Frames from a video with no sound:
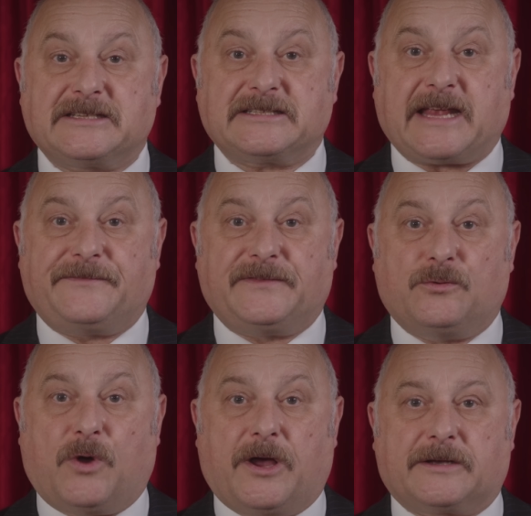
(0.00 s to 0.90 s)
safety
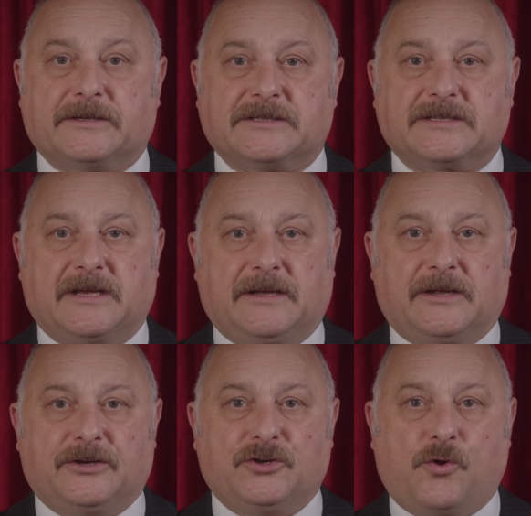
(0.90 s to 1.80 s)
workers,
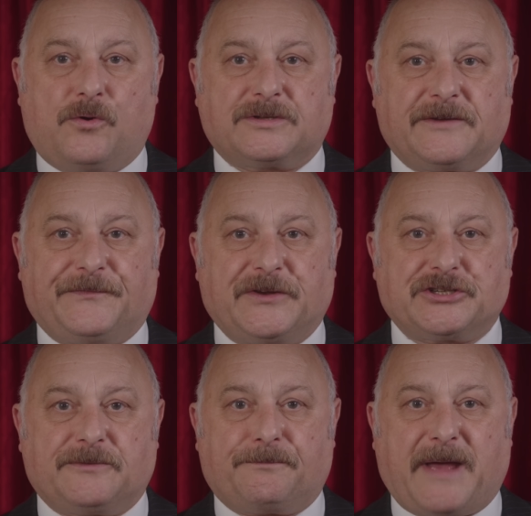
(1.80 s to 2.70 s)
nor
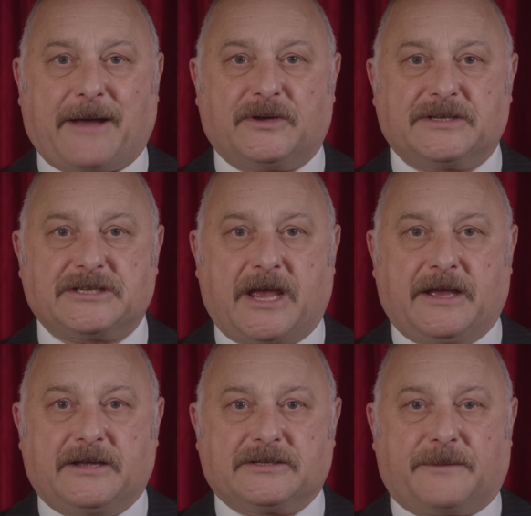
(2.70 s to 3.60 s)
sufficient powers
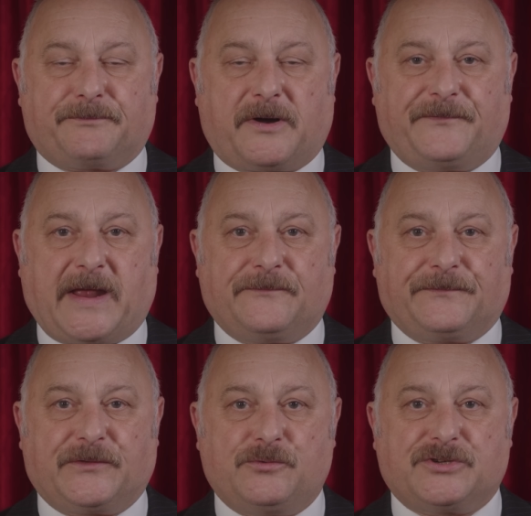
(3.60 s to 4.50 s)
to prevent
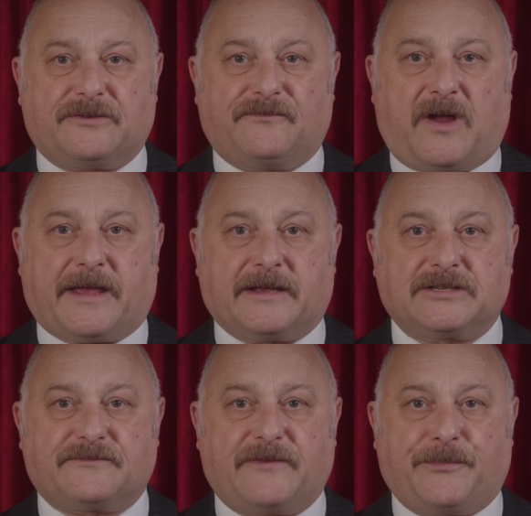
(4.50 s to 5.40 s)
future
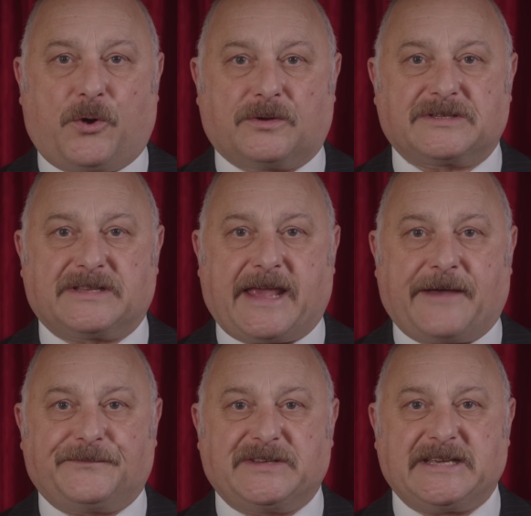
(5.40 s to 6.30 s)
riots, reports the
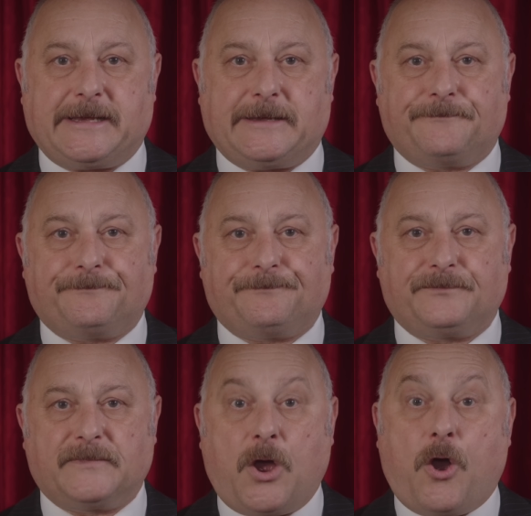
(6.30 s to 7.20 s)
FT.
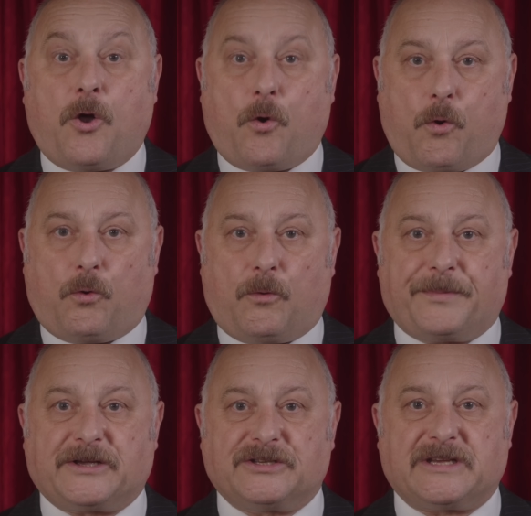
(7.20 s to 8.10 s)
All
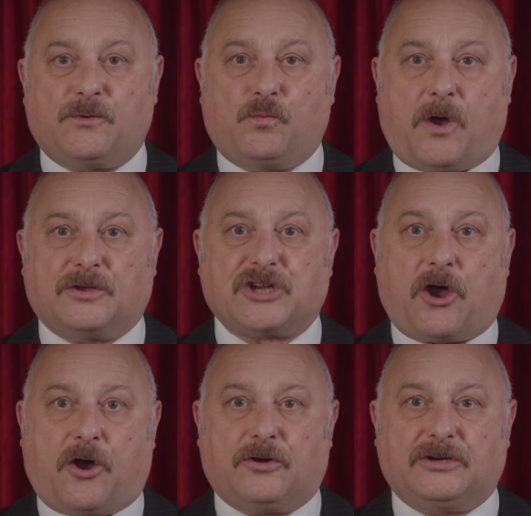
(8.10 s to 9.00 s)
because it was
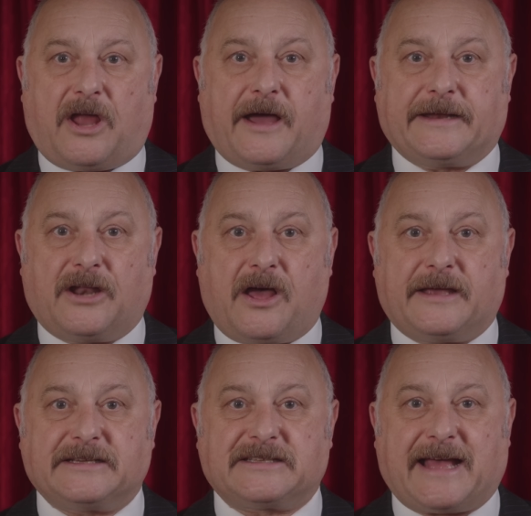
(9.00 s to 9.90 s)
online
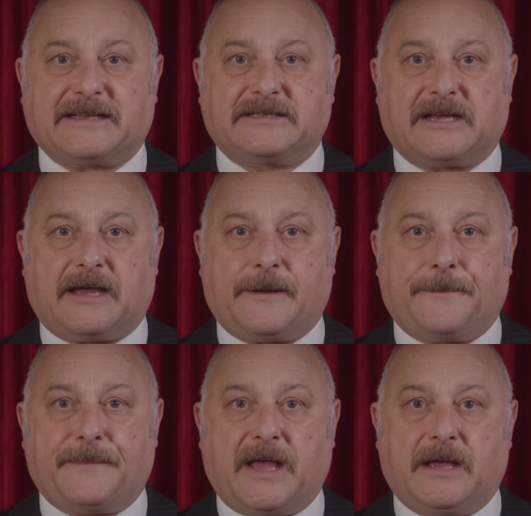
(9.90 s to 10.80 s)
lies that
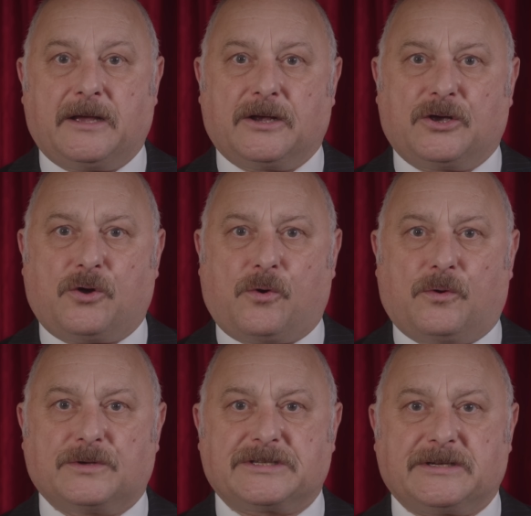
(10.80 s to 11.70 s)

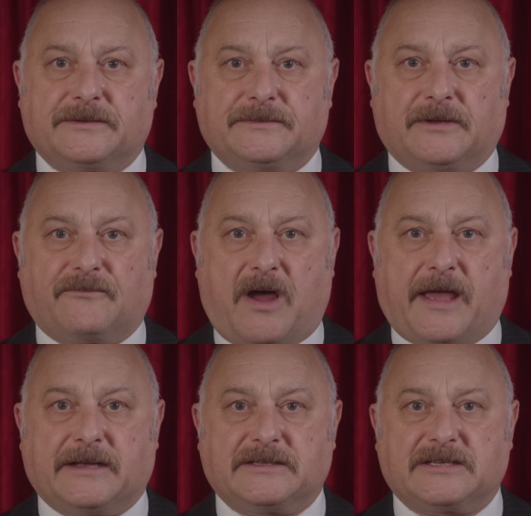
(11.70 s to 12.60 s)
caused the
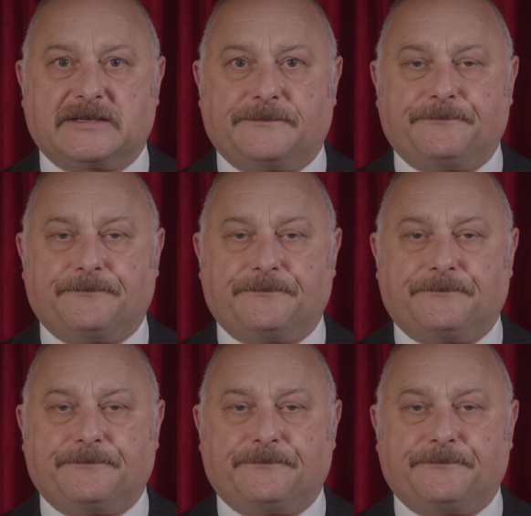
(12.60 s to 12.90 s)
riots.